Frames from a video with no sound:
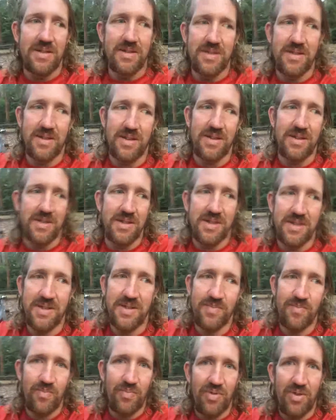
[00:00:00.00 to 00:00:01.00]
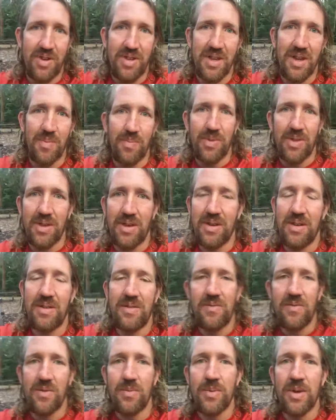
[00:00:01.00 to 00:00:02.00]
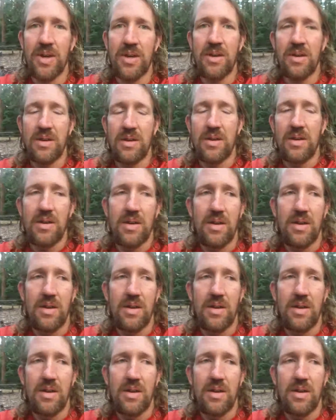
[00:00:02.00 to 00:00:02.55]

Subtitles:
So it's pretty up there for me.